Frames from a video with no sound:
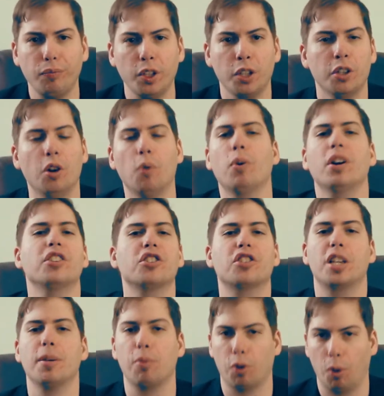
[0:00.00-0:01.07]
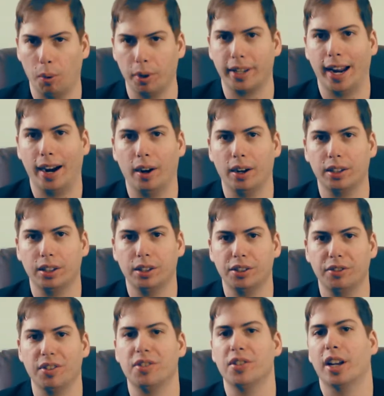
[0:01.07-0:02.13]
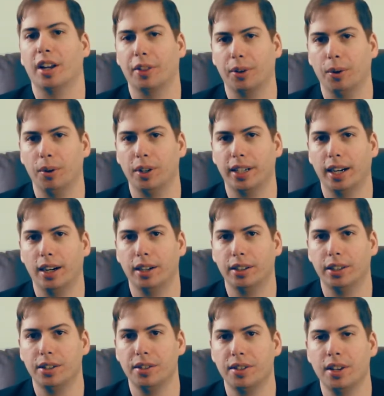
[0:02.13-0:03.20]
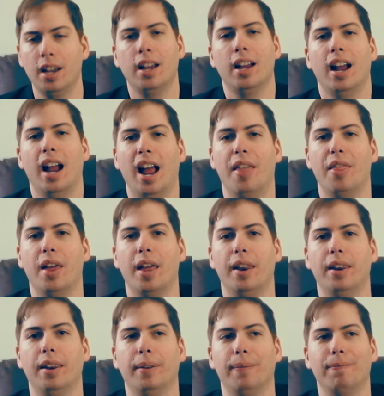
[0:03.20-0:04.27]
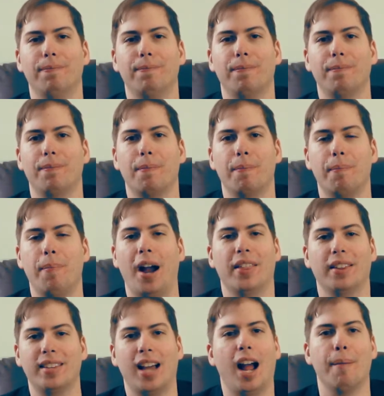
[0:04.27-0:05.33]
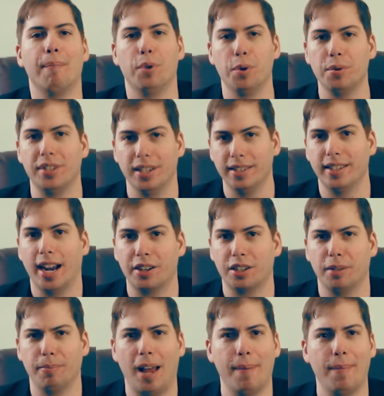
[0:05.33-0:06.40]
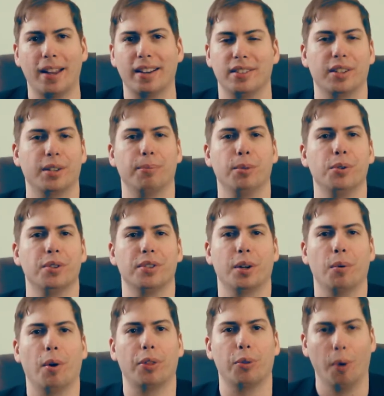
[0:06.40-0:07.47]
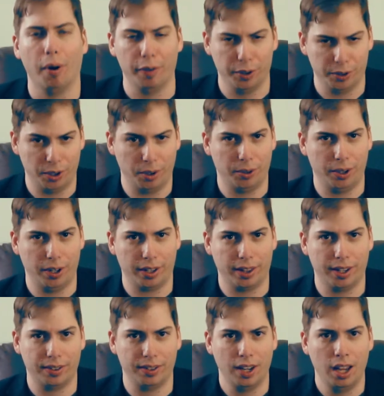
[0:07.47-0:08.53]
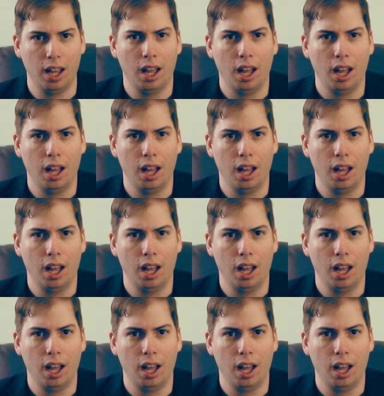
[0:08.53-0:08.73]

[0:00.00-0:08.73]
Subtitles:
You don't want to just keep throwing characters for the sake of throwing characters, and then by the time Bruce is actually Batman, because I think Bruce is 12 years old during this.